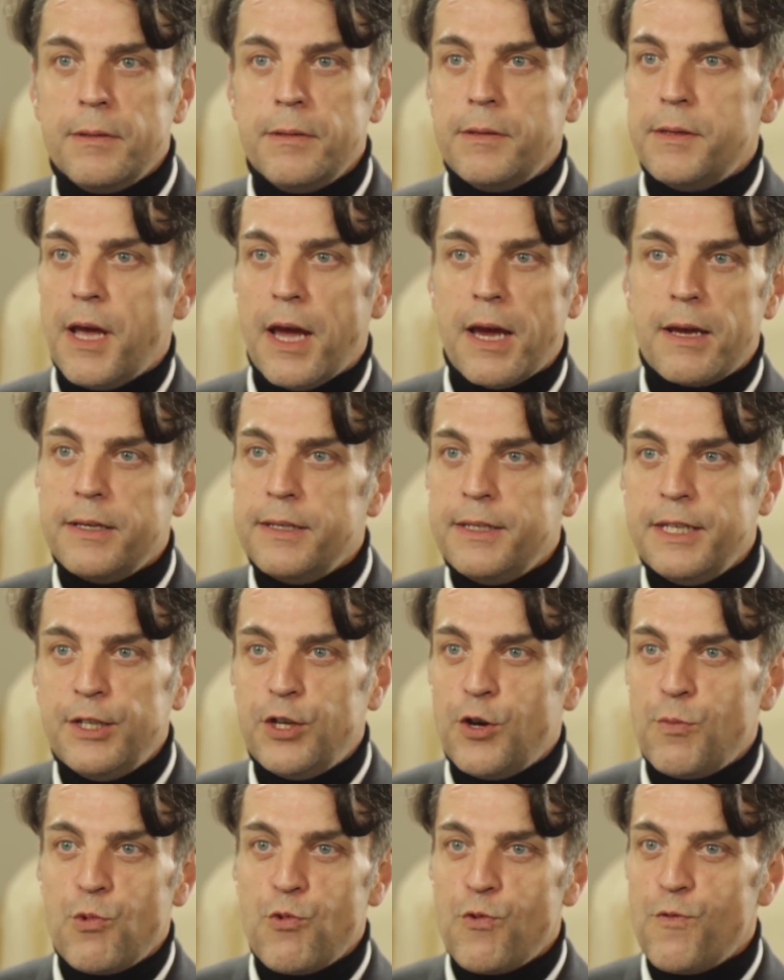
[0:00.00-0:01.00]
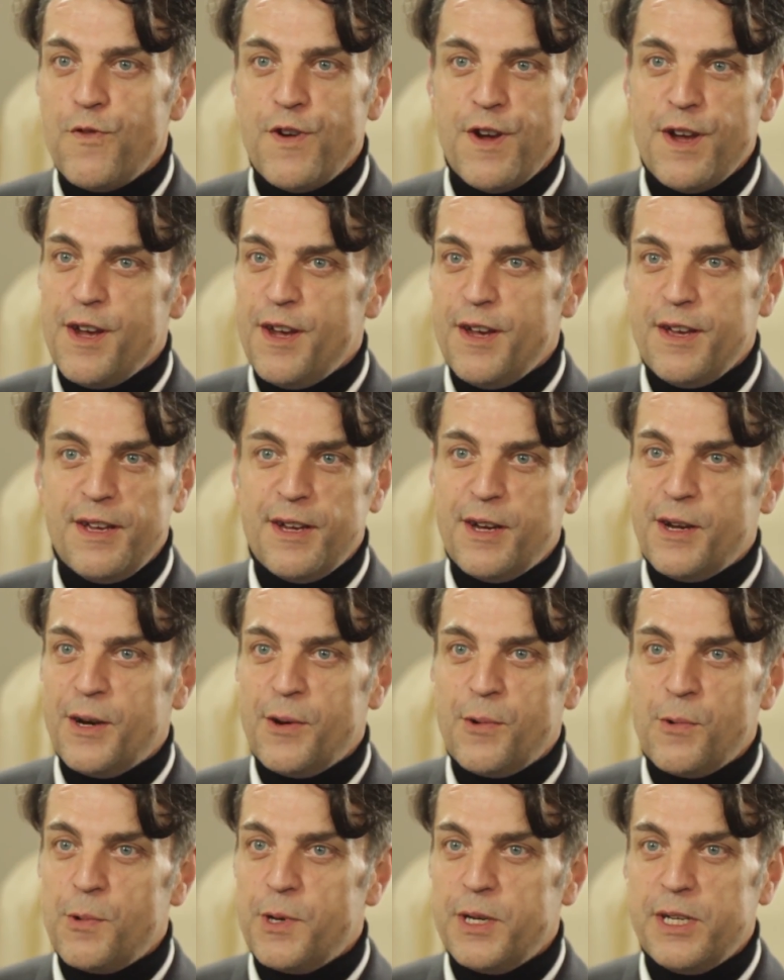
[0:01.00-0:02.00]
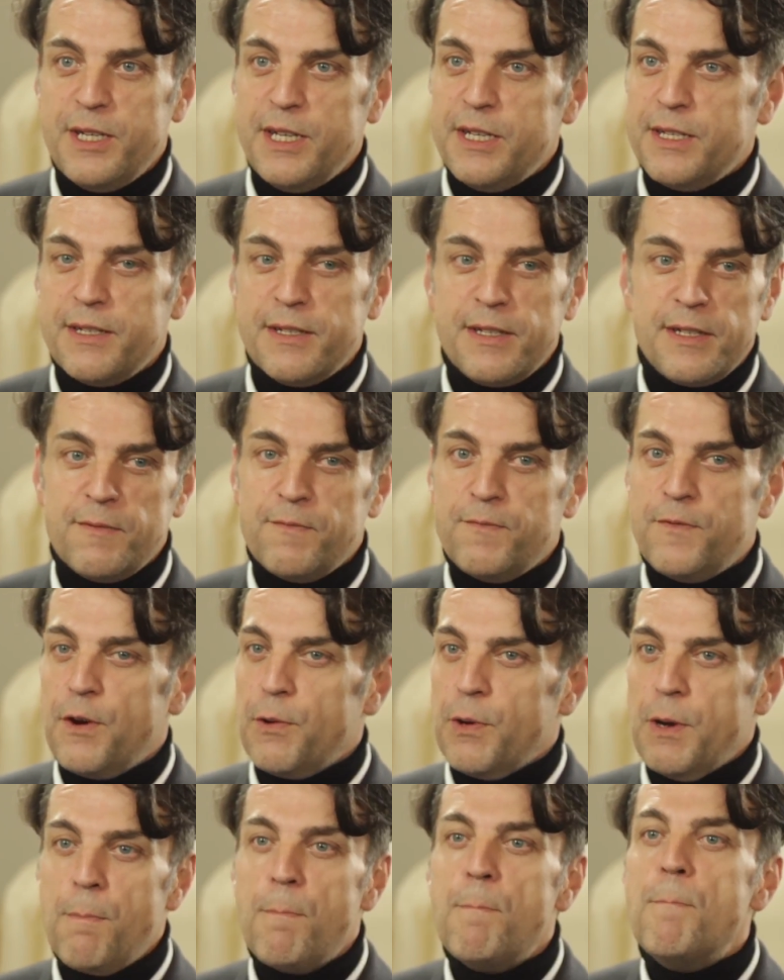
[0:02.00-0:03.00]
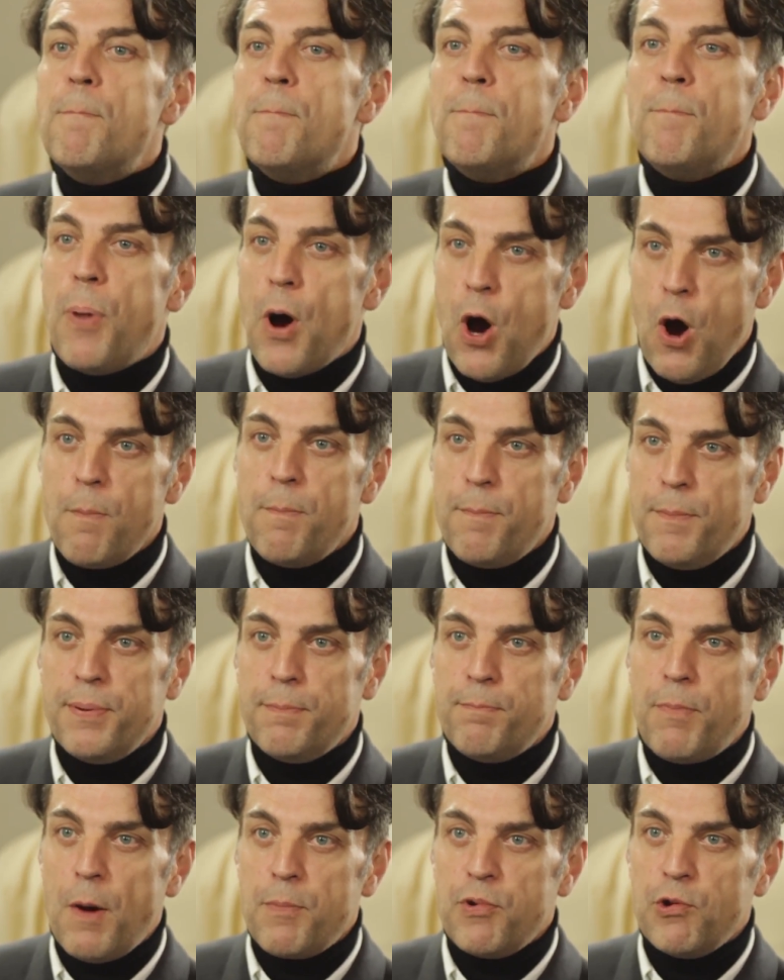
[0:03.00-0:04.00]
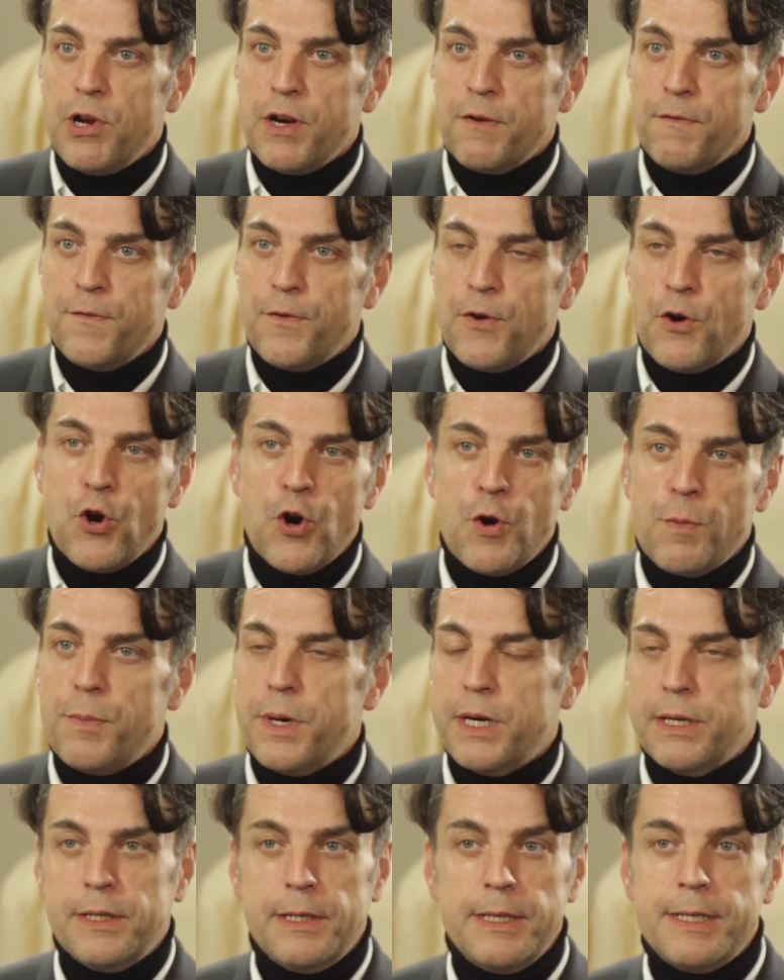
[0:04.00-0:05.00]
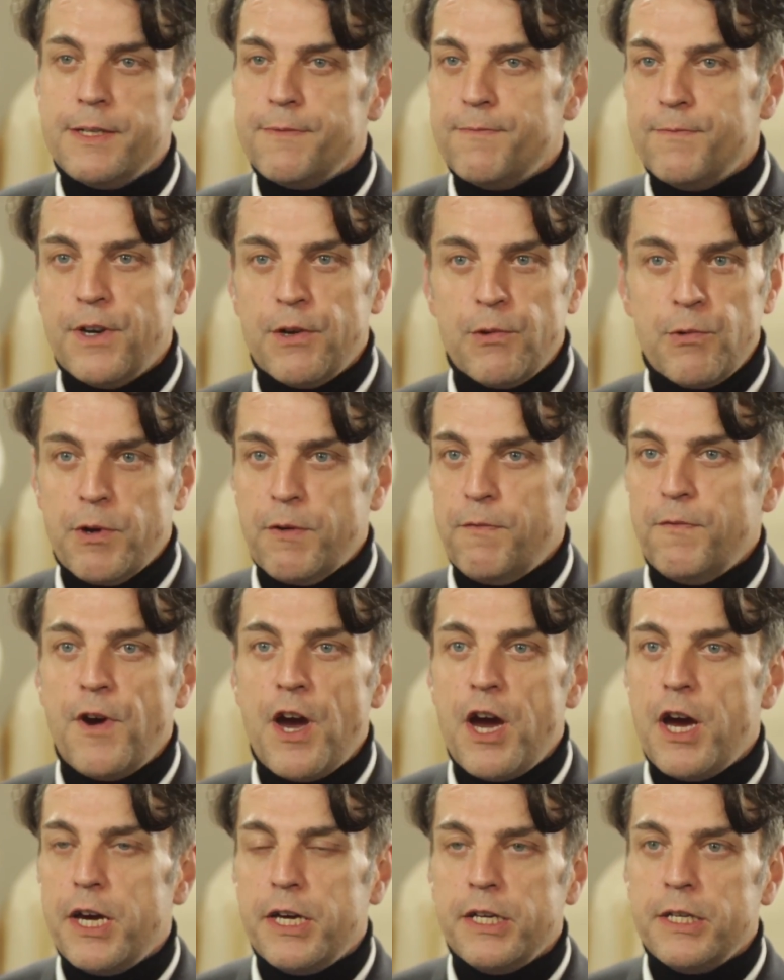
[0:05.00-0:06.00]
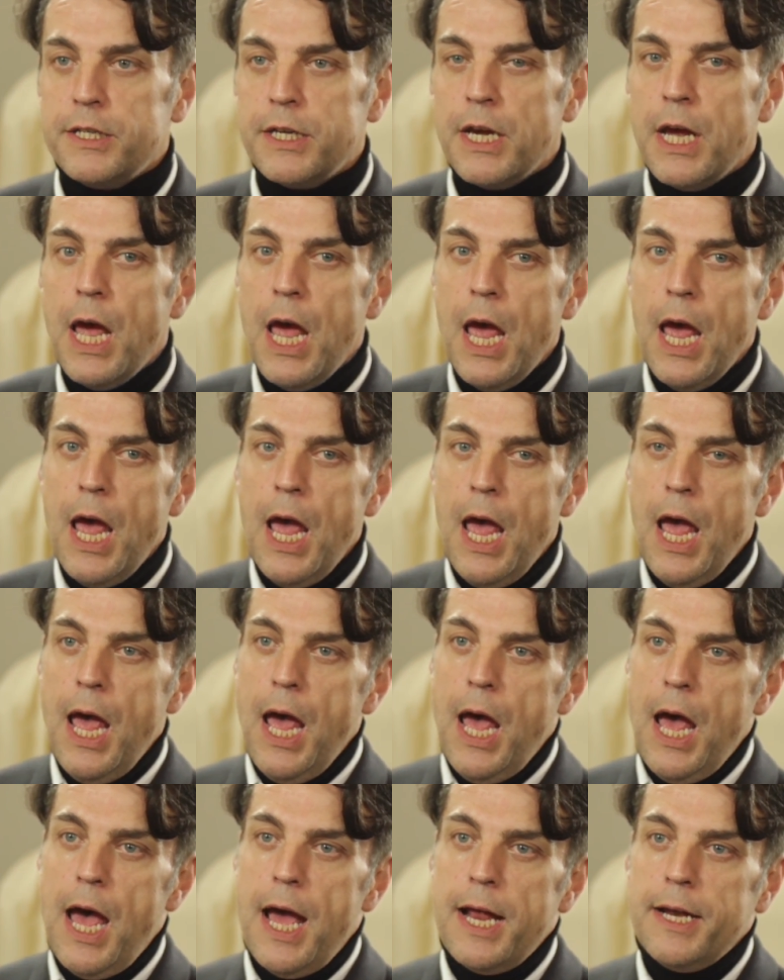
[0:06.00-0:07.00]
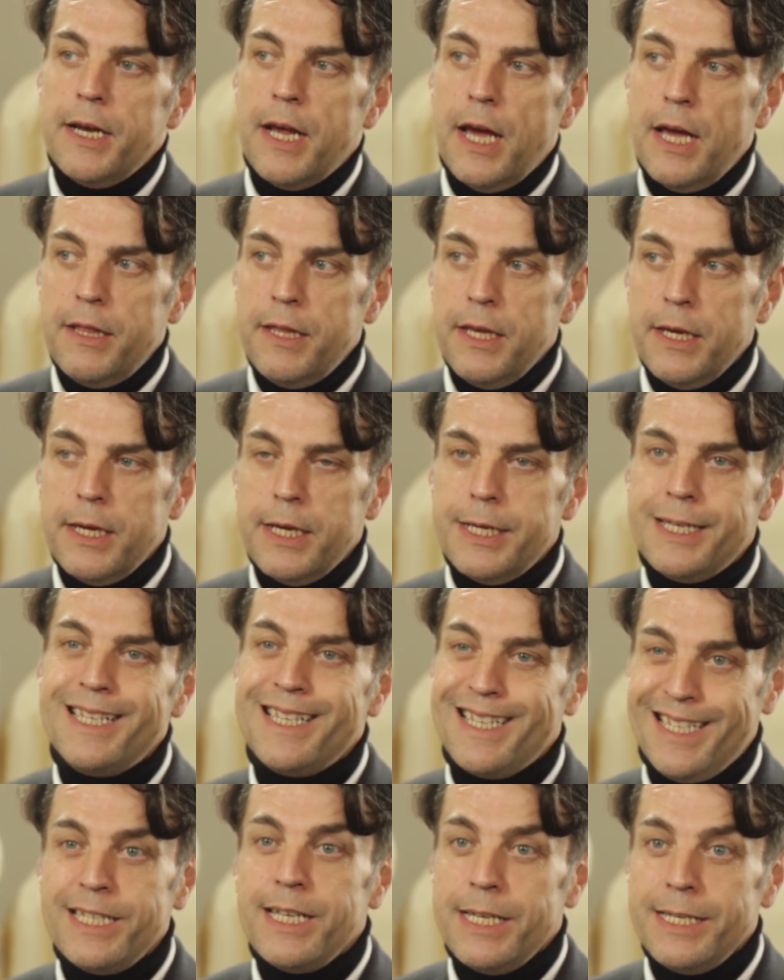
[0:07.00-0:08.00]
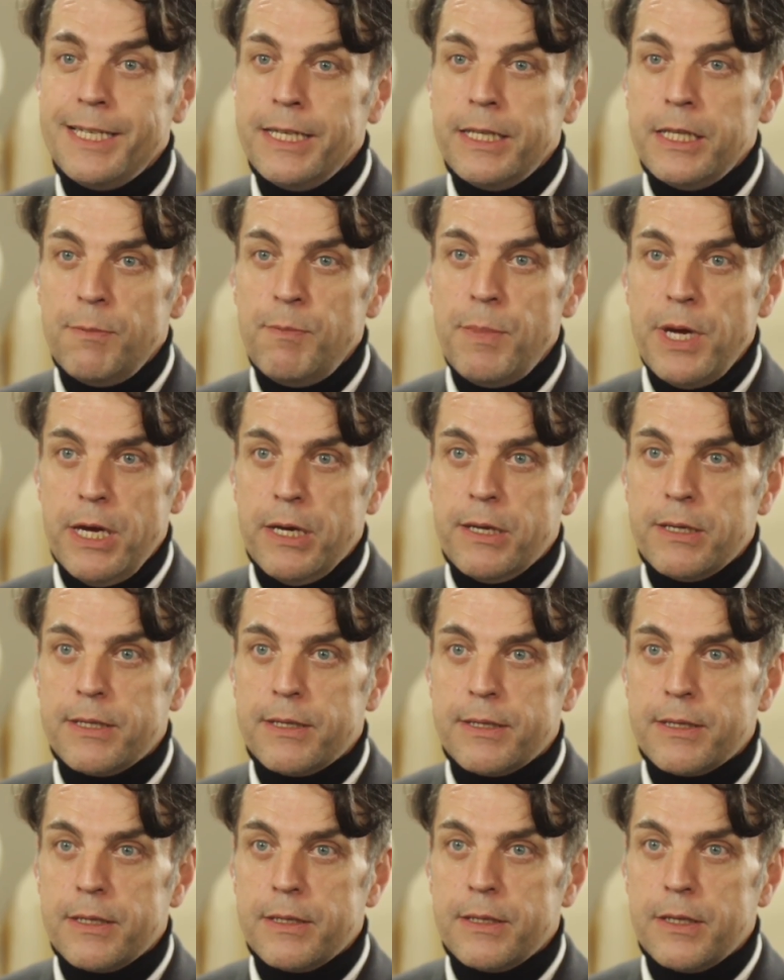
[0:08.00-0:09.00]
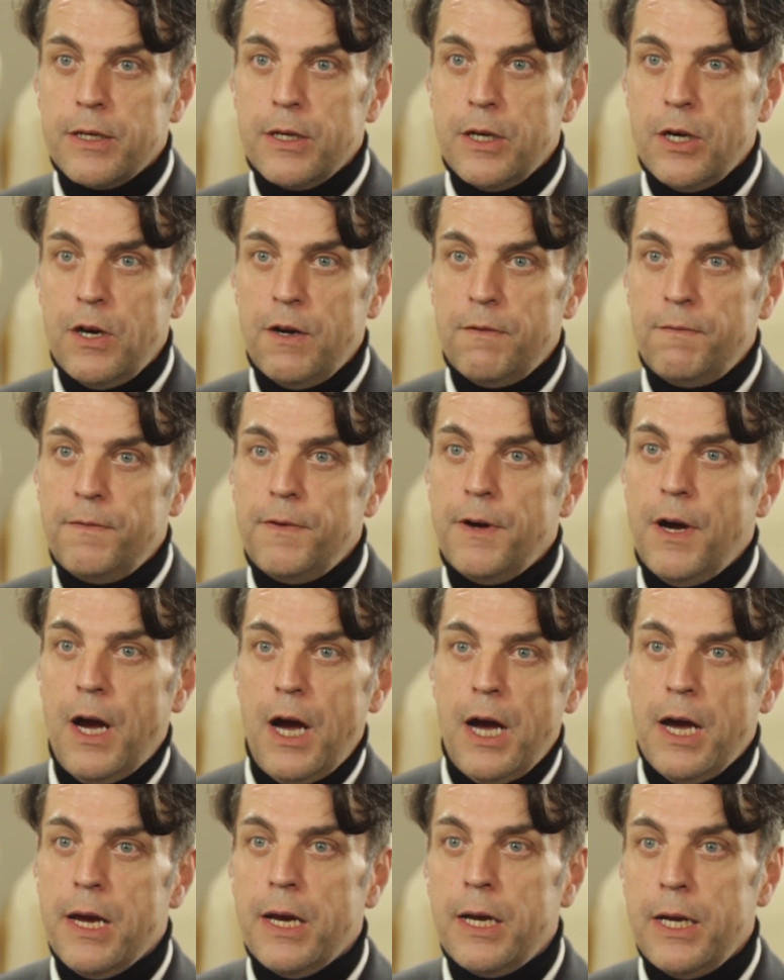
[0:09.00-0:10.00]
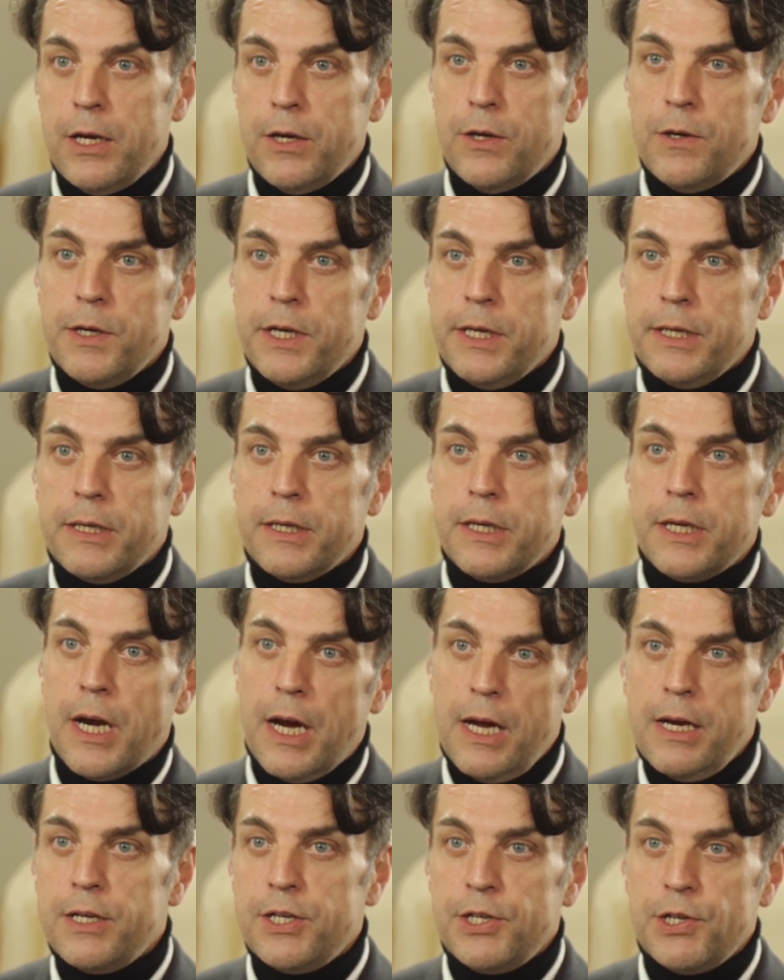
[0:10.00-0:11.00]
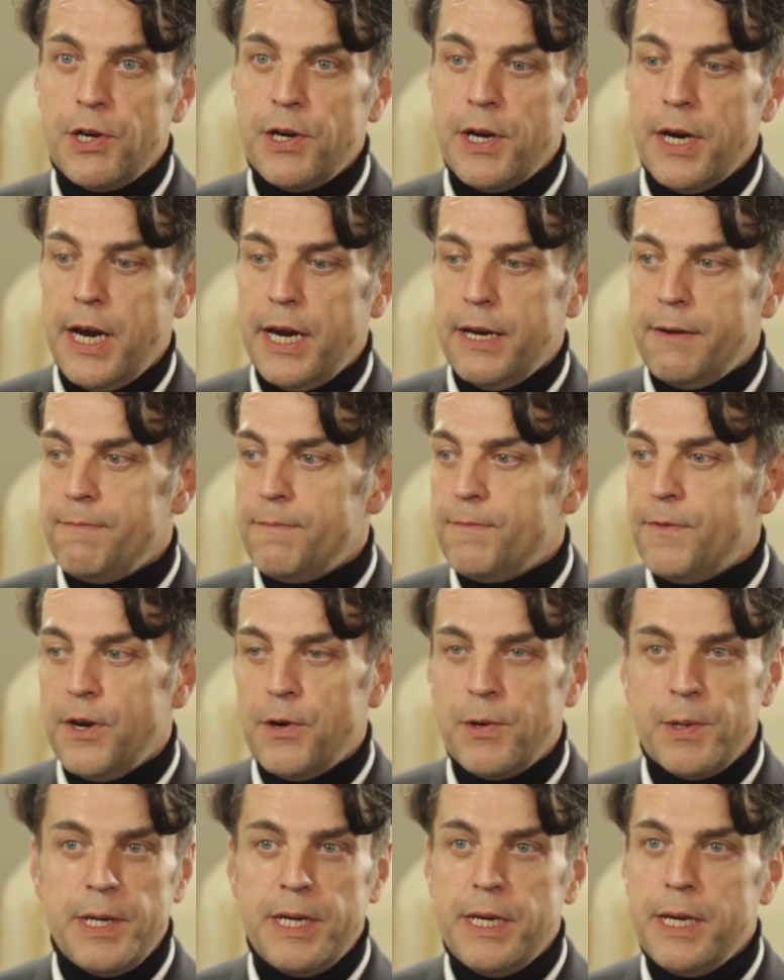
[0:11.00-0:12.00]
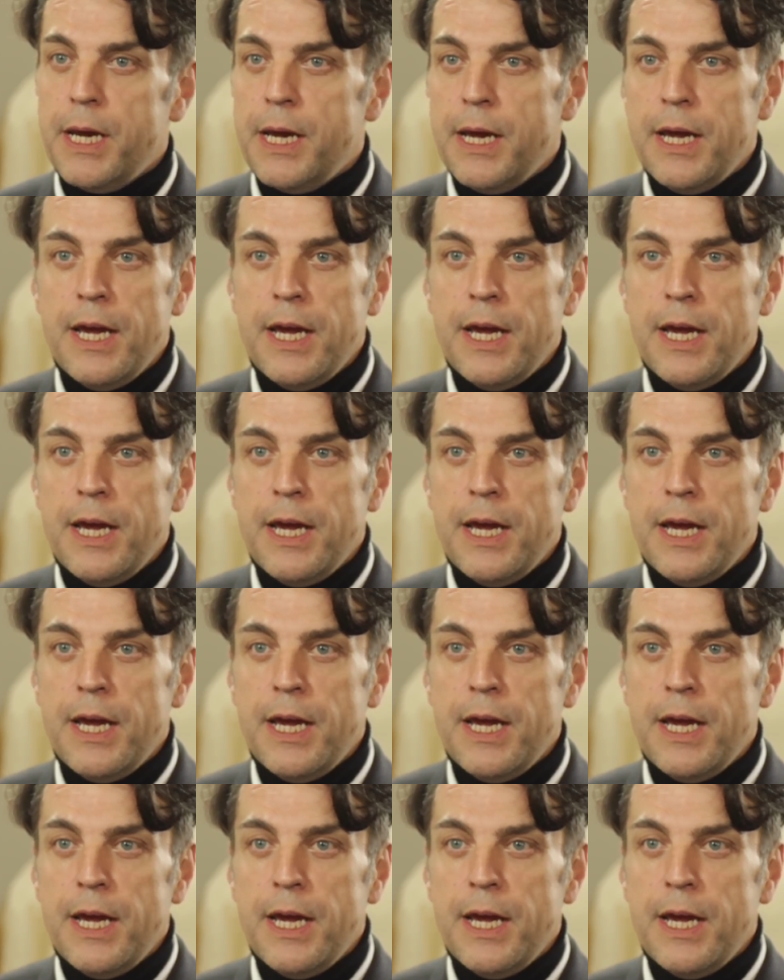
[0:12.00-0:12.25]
Tarantino movie with this very popular form, but it's very refined. And I think it's in the mix of high and low in culture and very